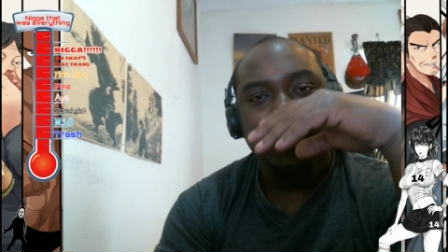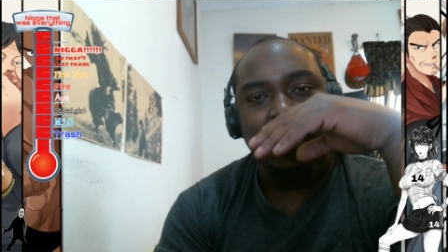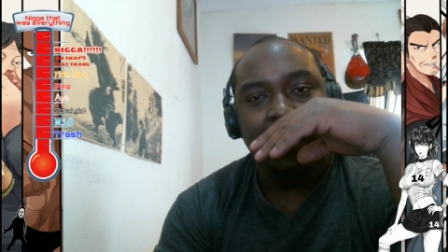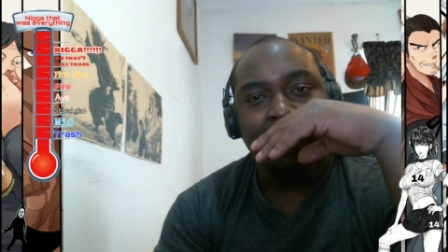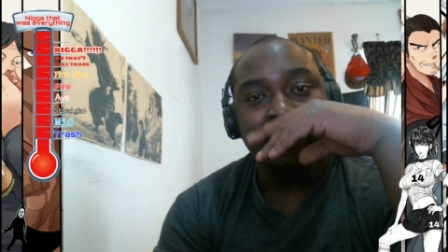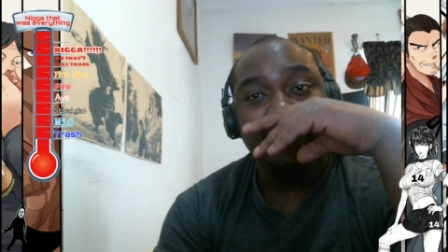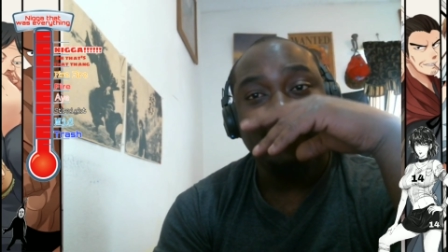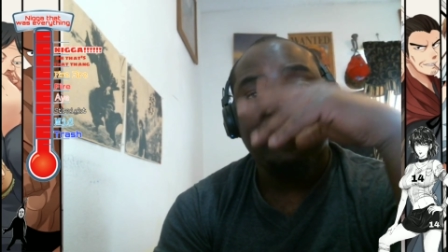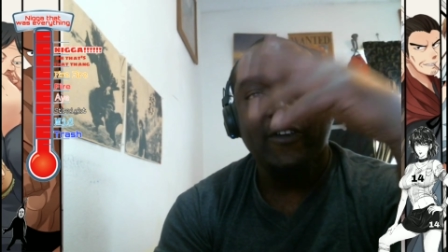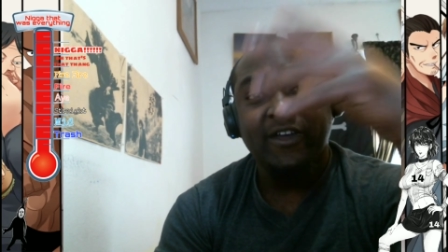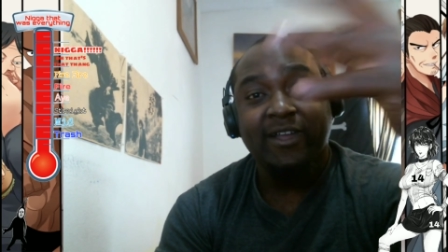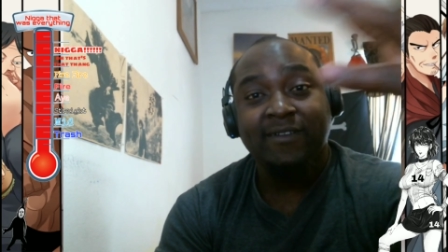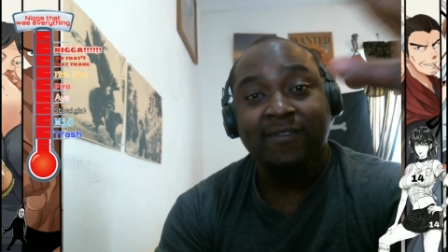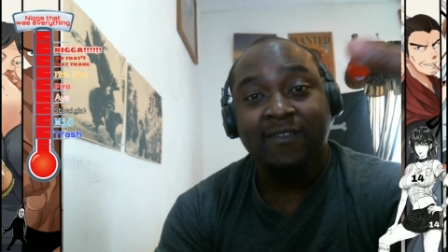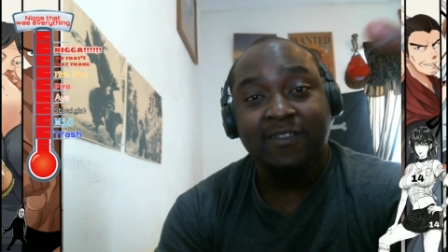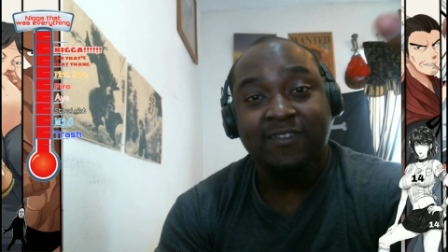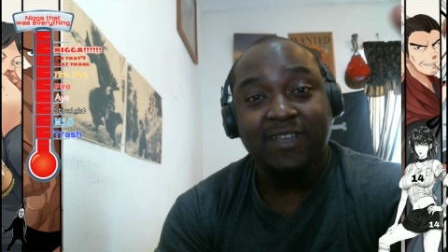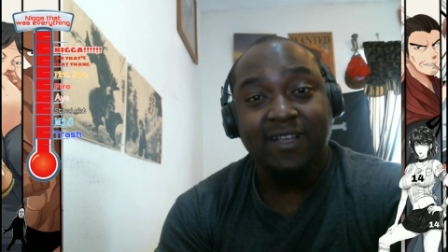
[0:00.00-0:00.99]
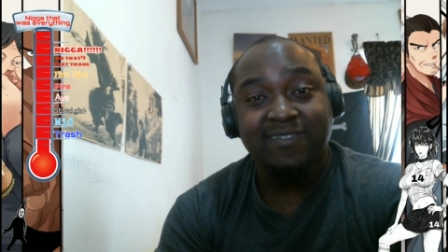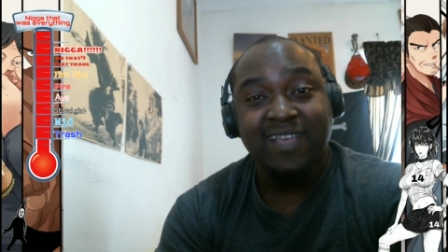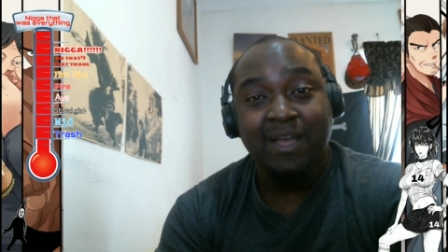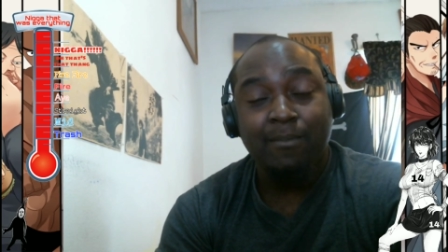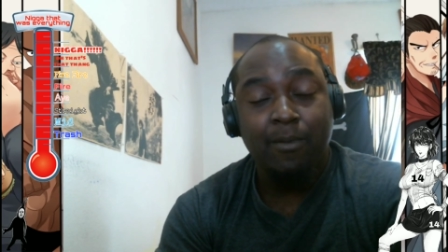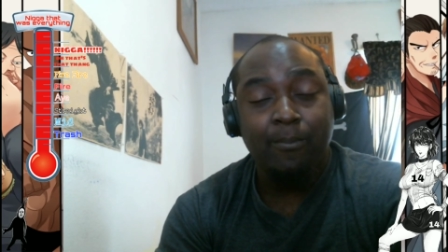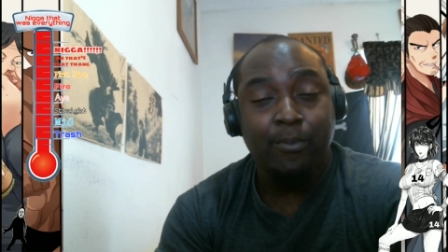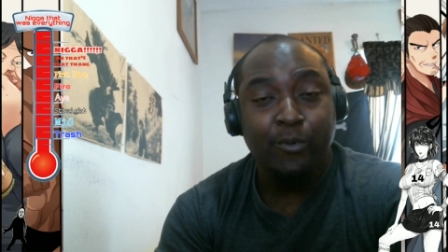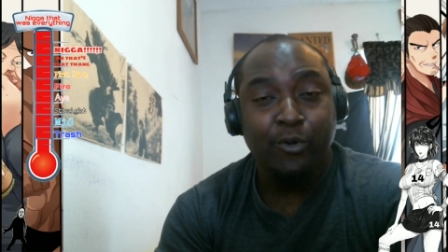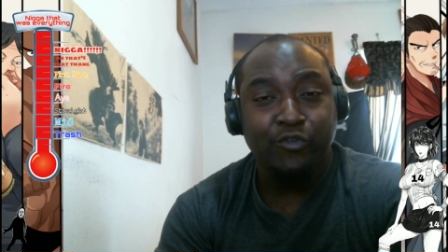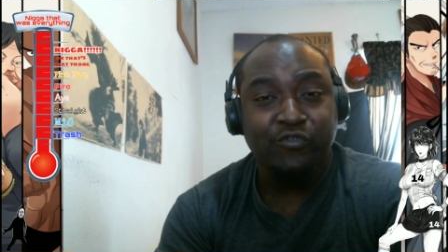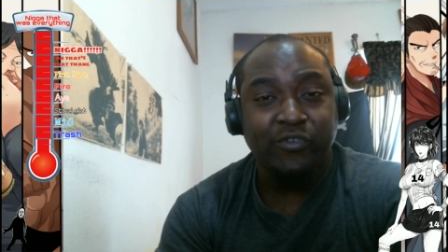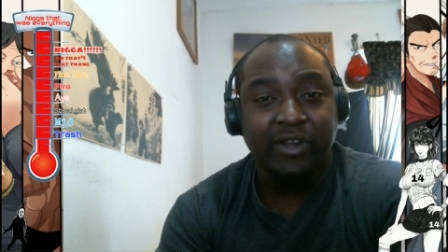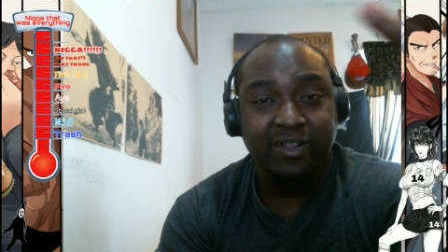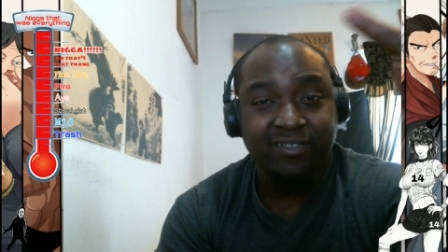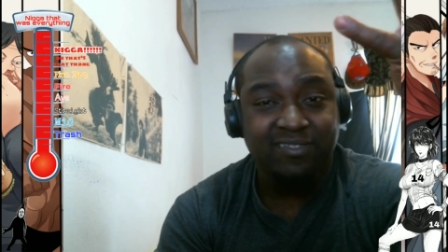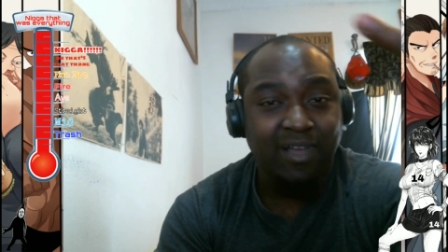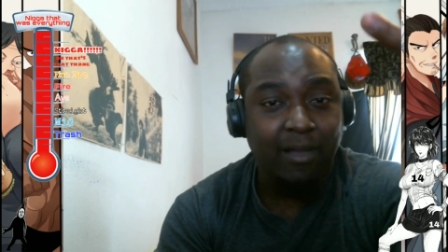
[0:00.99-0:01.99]
And then fucking the Saitama Boros
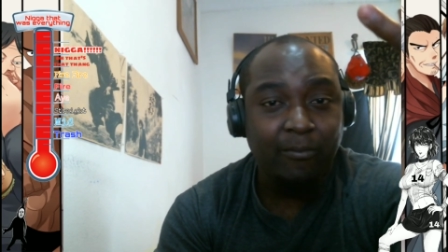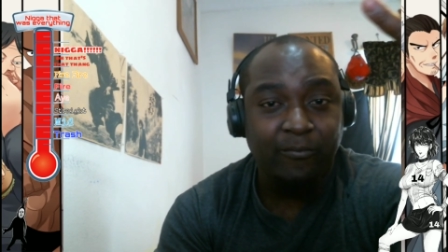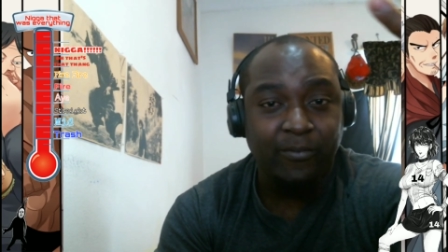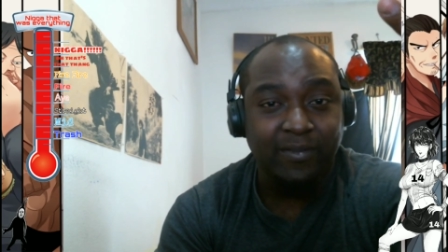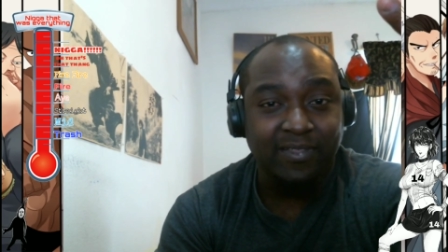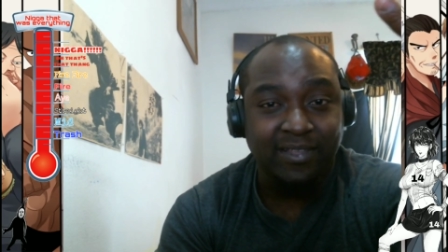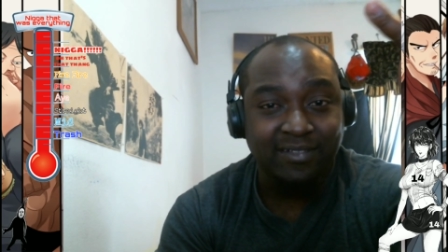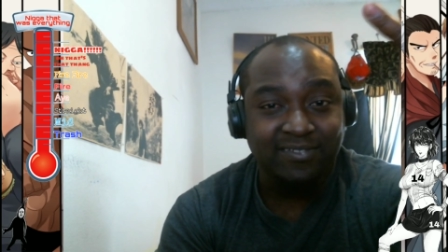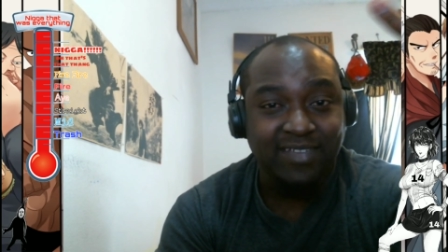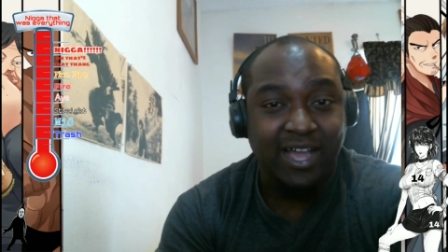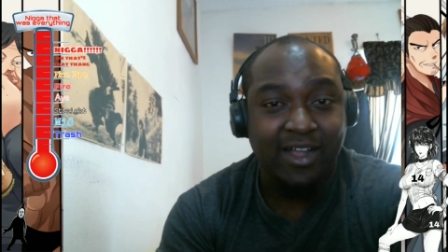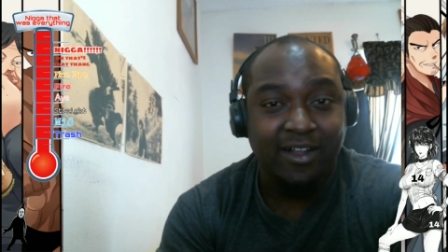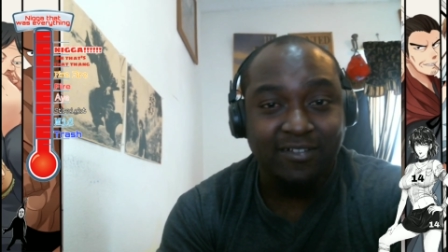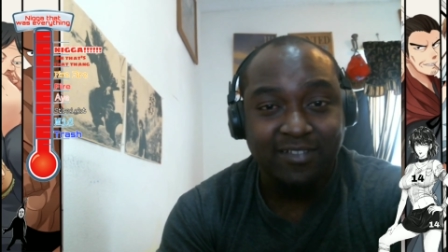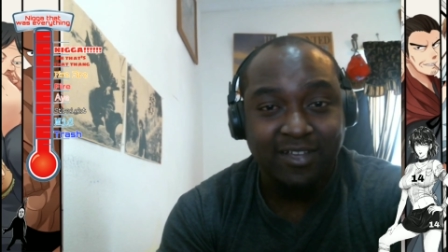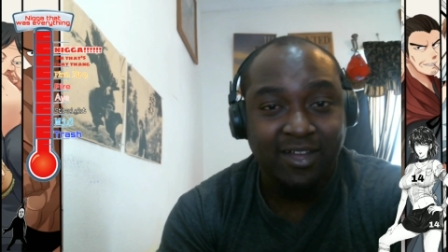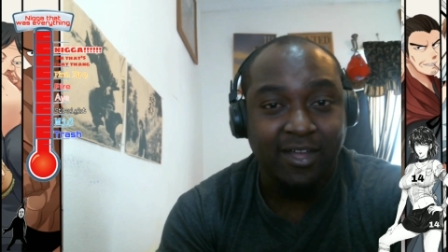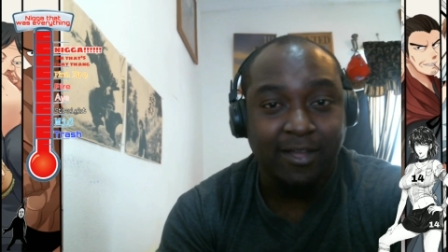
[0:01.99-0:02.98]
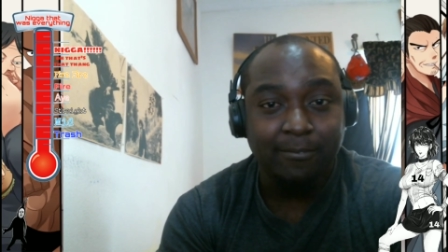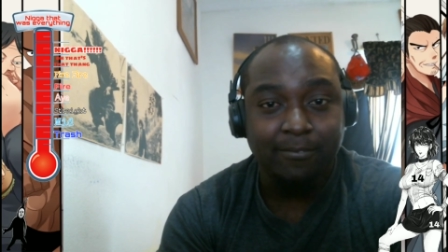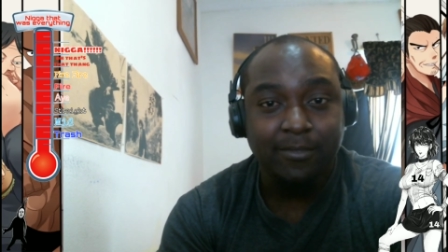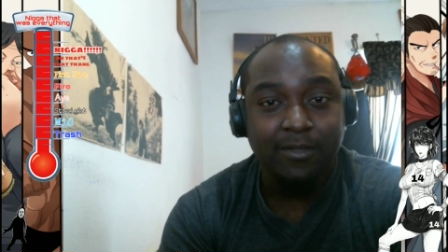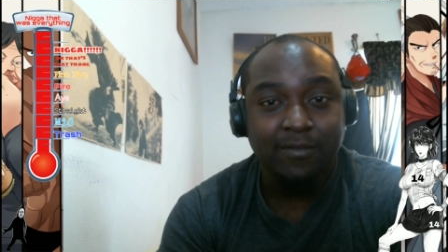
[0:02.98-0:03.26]
fight on top of it the entire time.